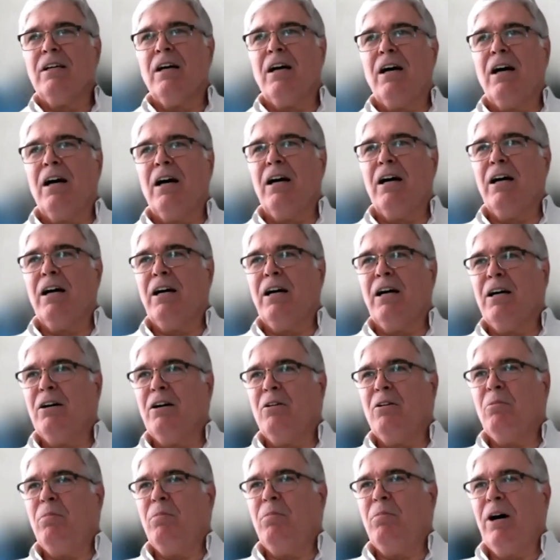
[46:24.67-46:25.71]

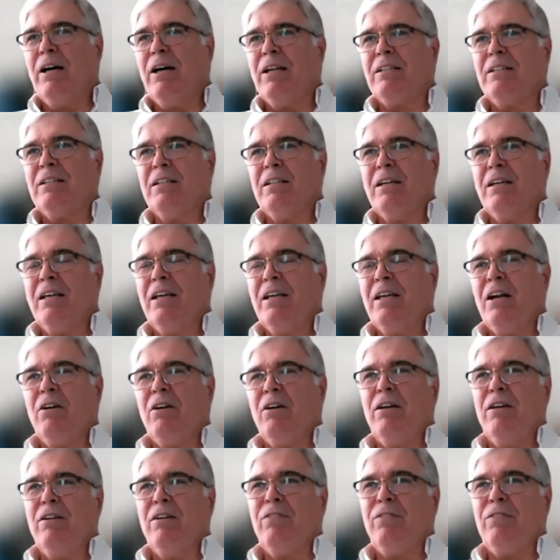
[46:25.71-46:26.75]
But you know,
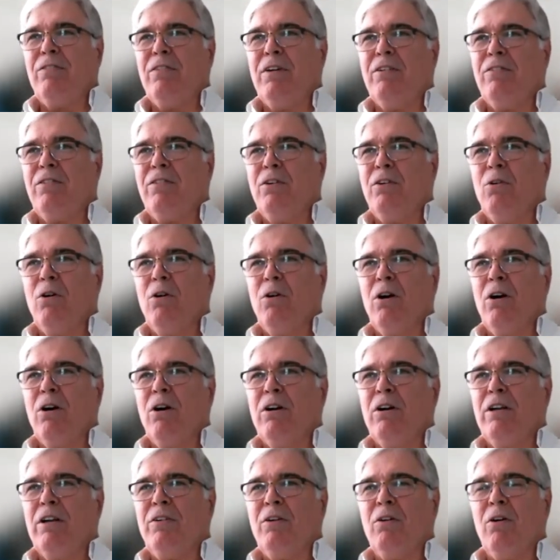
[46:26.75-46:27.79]
if
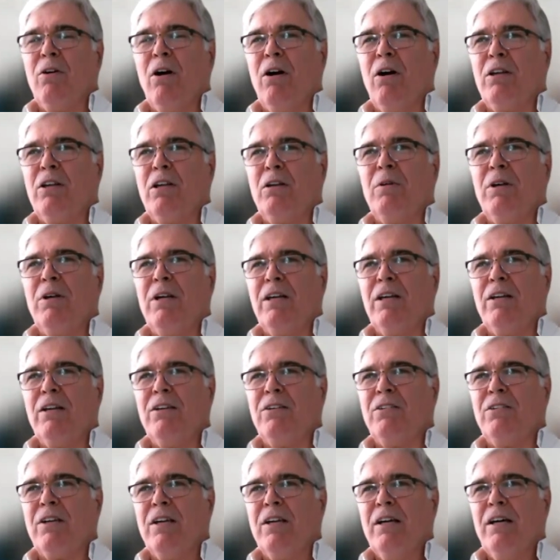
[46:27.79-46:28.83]
your argument
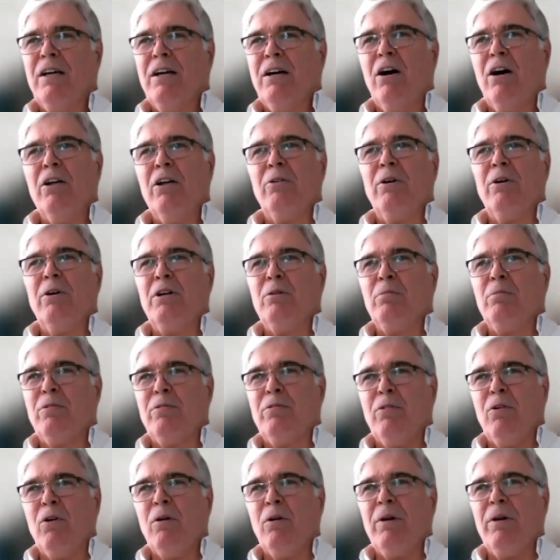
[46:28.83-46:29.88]
is, oh, they're
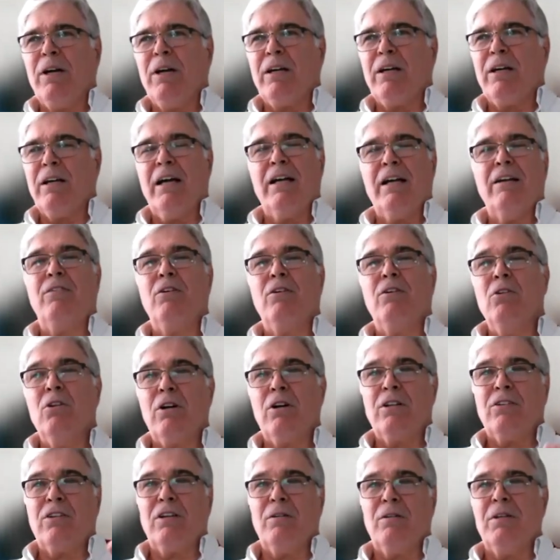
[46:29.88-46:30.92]
underperforming, and if you
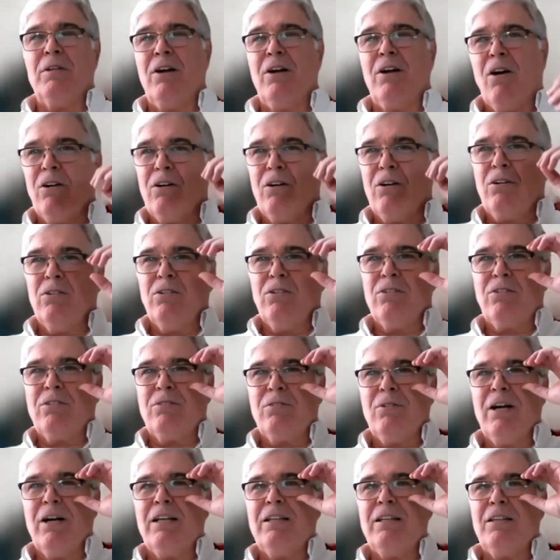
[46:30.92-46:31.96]
look at some of the articles,
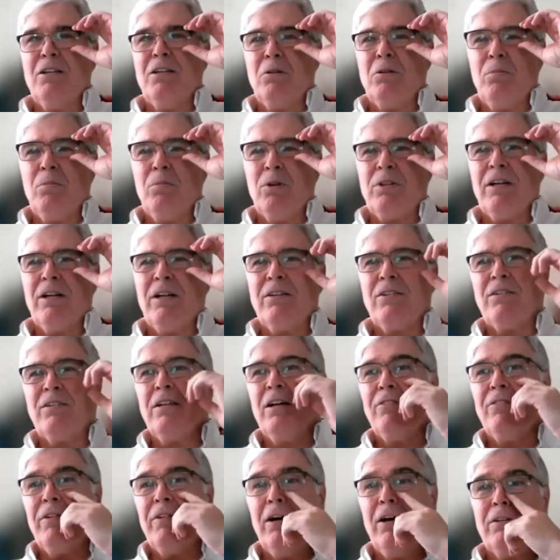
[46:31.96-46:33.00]
right, that to put that
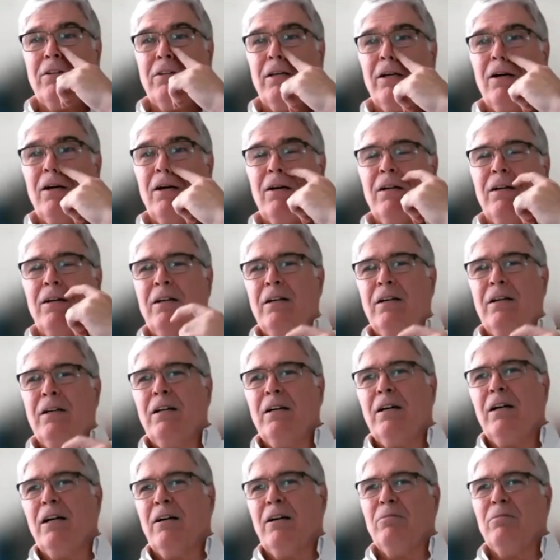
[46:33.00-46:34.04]
stuff out there,
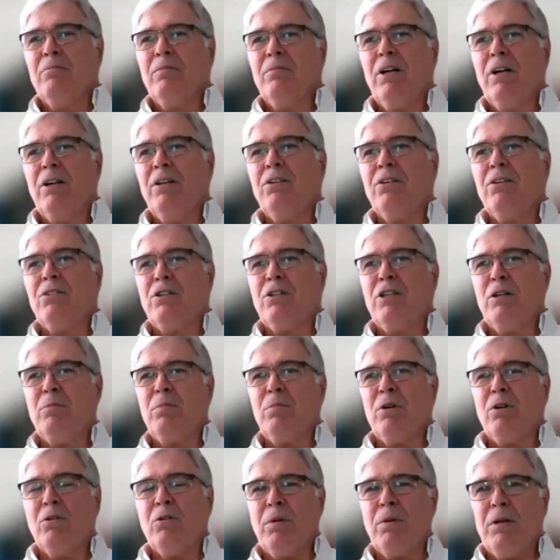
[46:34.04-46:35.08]
you know, these are
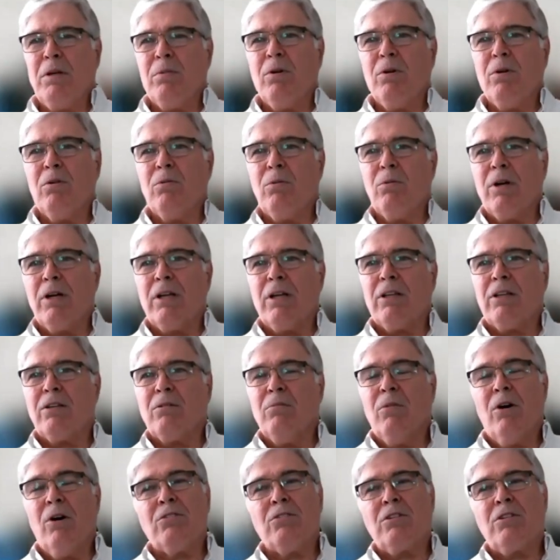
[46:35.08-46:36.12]
typical people with,
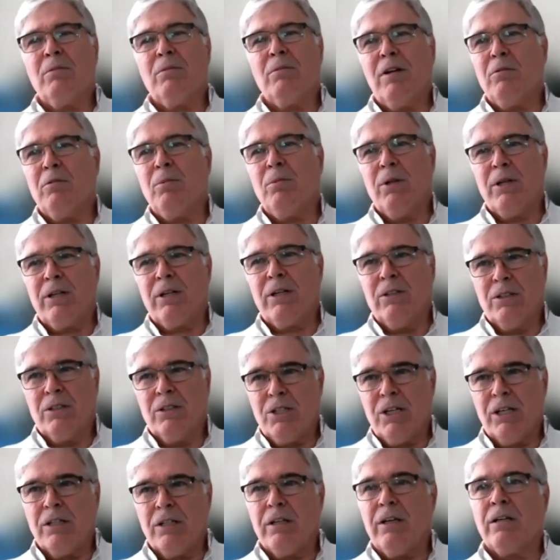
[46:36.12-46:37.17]
most of them have a political
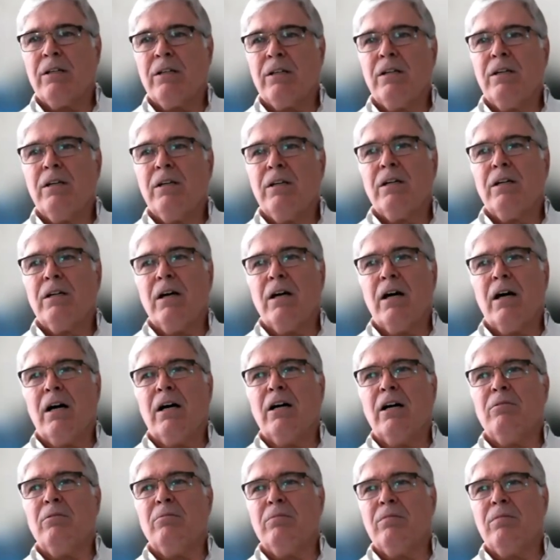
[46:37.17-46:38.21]
agenda.
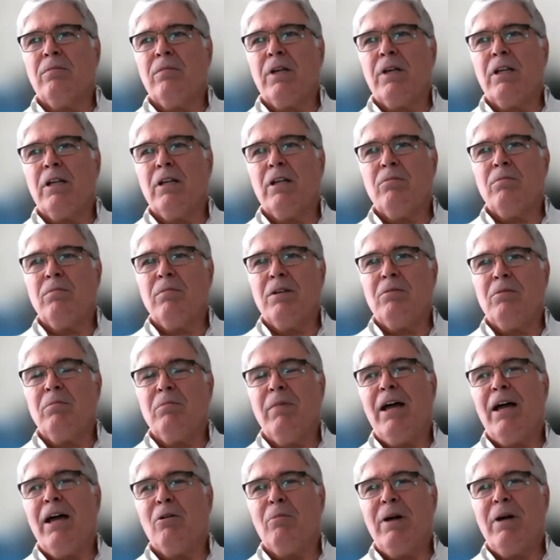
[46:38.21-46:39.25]
It
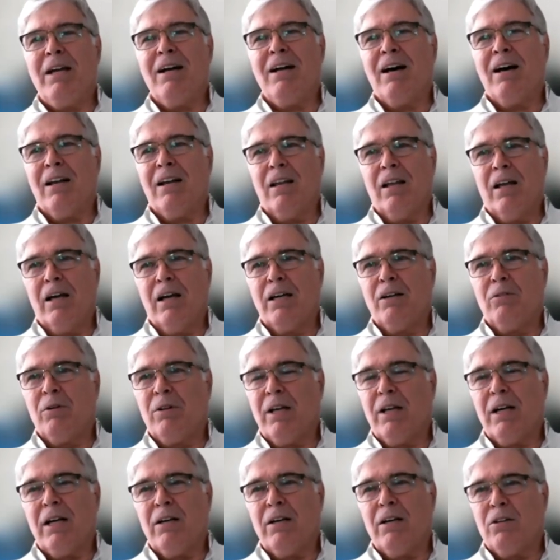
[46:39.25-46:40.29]
may or may not align
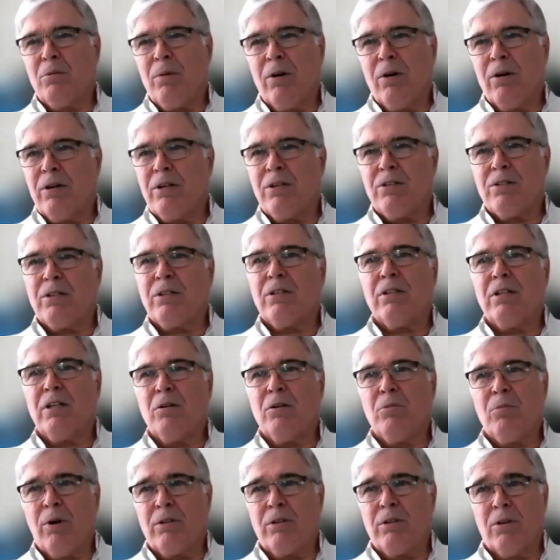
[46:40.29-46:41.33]
with any of the parties
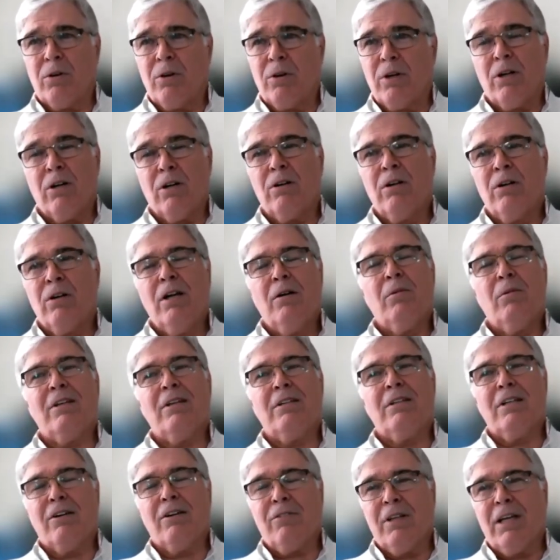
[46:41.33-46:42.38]
in Puerto Rico, but
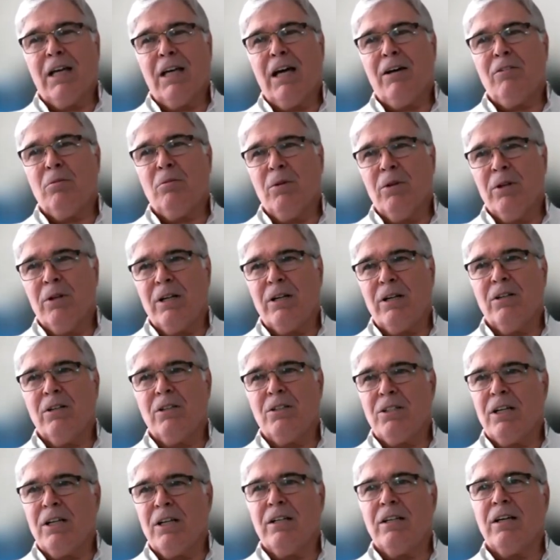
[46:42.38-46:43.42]
they definitely have a political
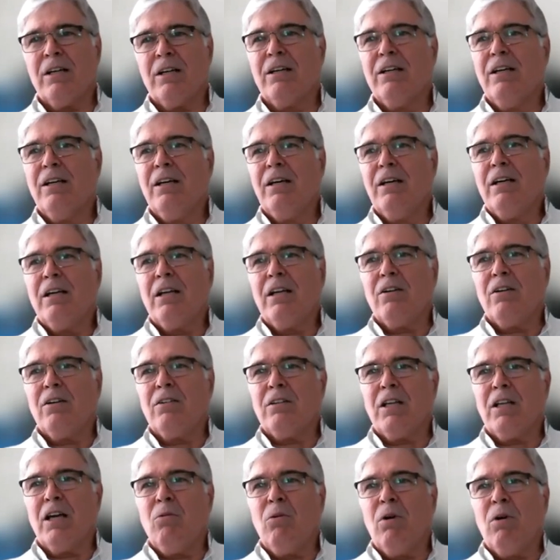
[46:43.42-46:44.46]
agenda. You know,
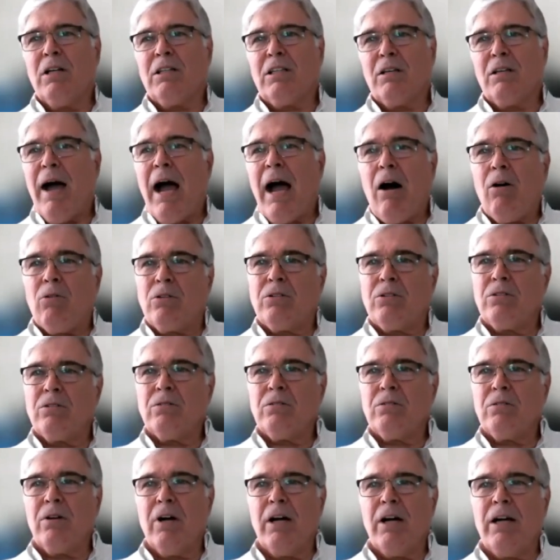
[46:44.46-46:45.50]
they want them out,
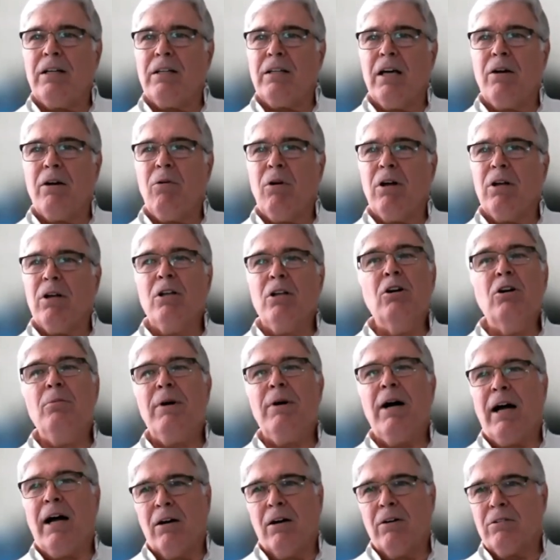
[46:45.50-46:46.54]
right? They want
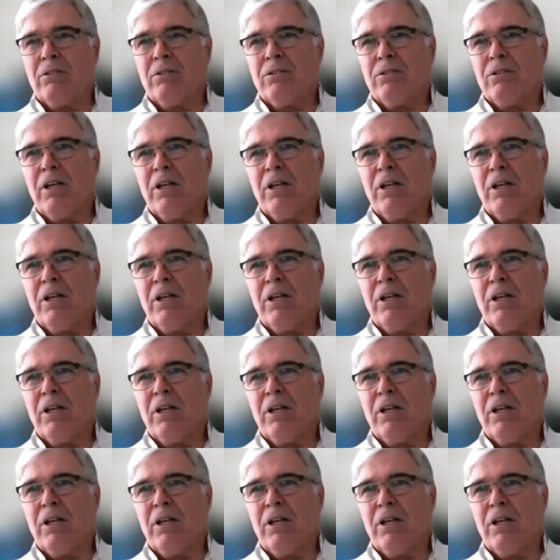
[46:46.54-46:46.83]
Luma out.